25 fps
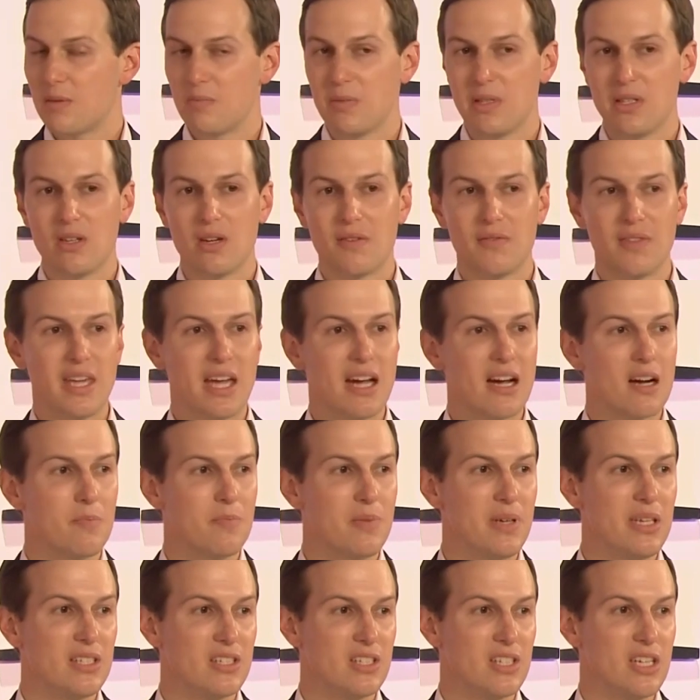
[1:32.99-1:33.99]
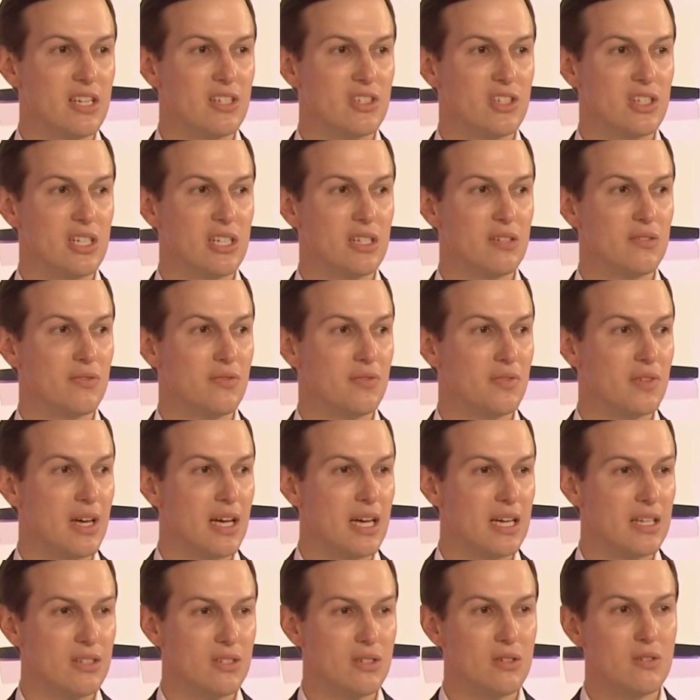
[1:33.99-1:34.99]
I mean, you have the Arab Peace Initiative
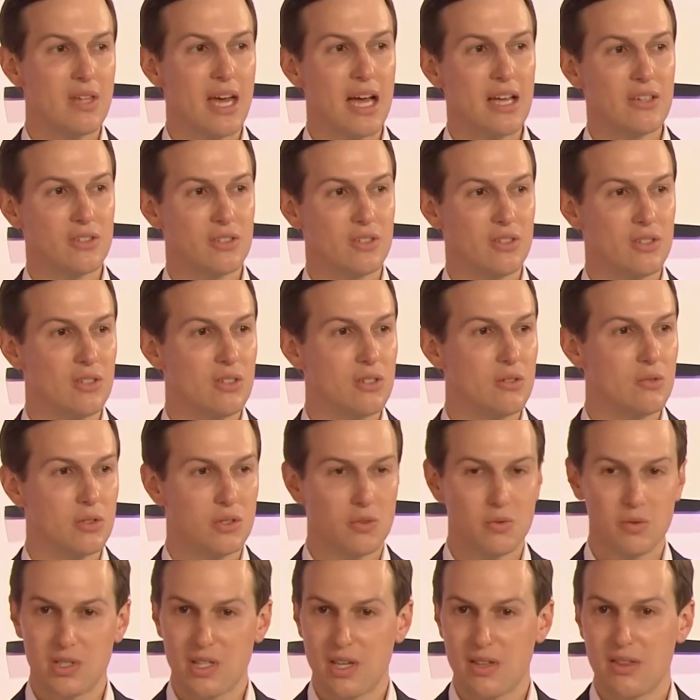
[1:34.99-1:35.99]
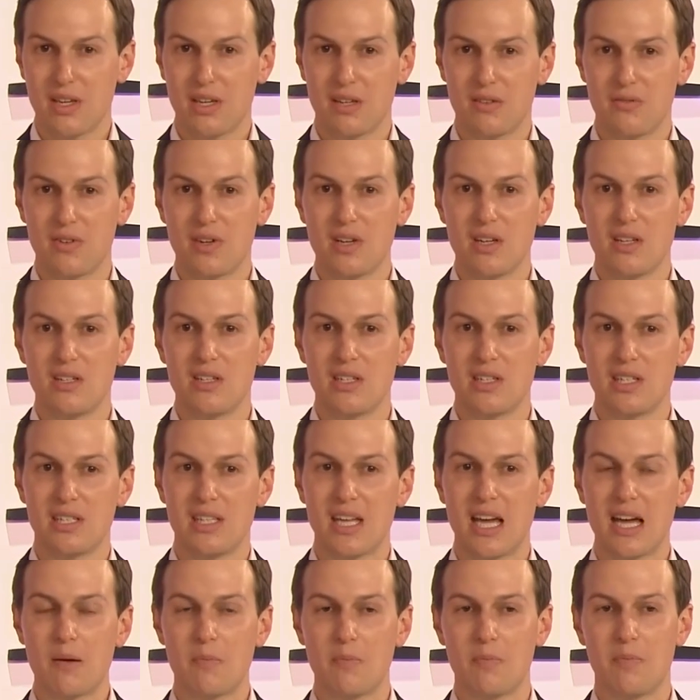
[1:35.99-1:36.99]
in 2002, which was, I think, a very good
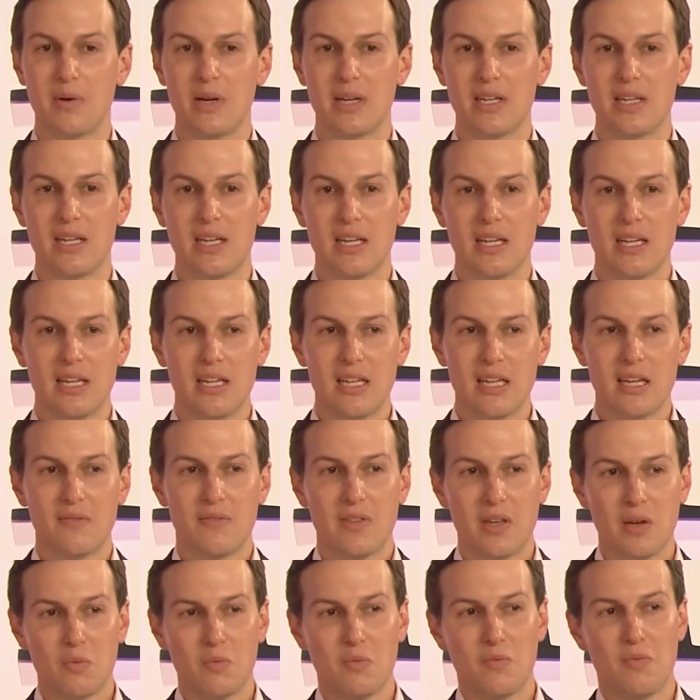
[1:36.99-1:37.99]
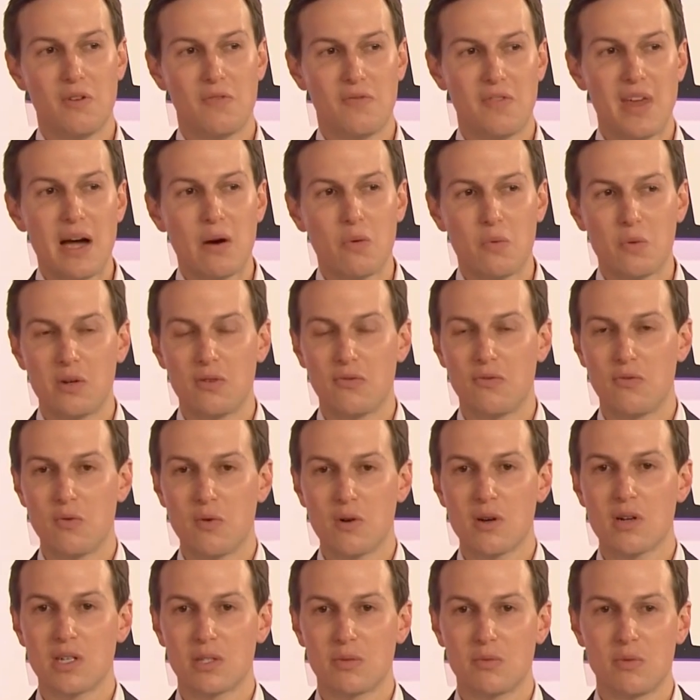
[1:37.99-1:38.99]
attempt. But if that would have
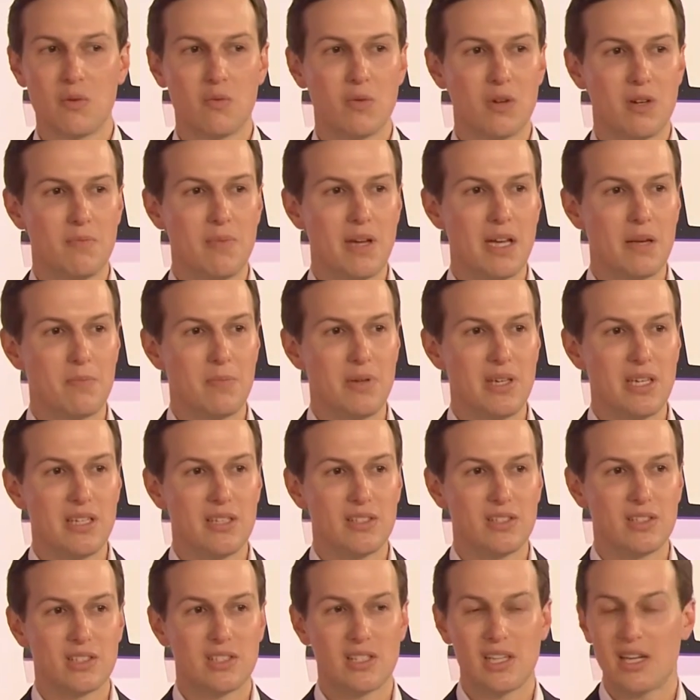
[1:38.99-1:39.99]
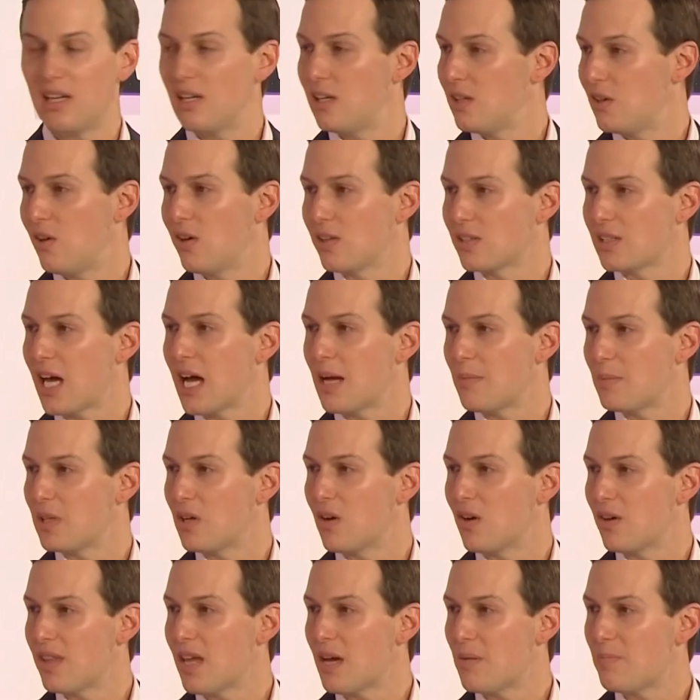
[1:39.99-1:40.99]
worked, we would have made peace a long time
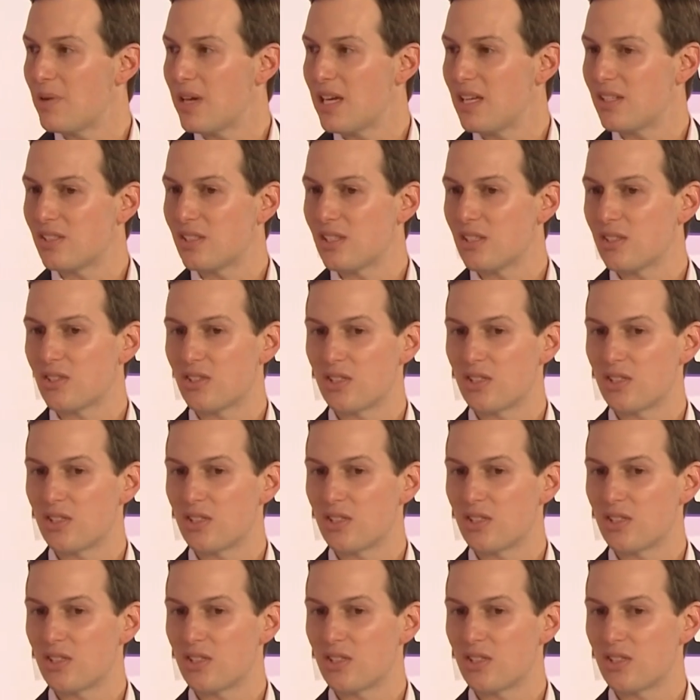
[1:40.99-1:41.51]
ago on that basis.